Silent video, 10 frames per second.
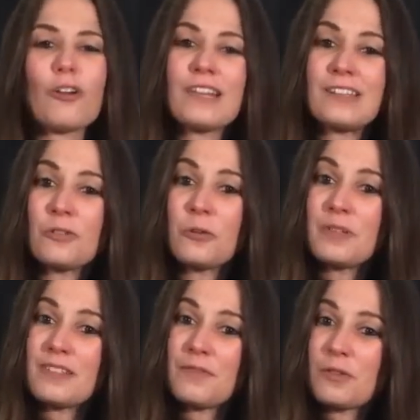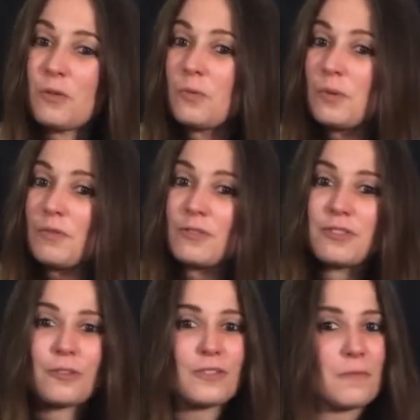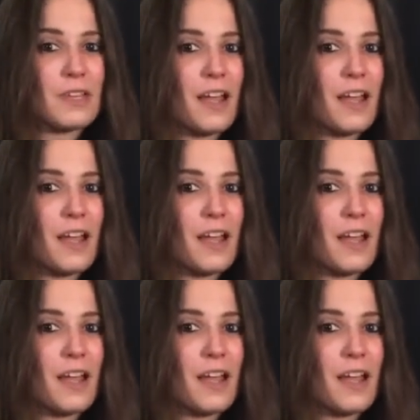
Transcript: are they a little bit difficult when we first learn them?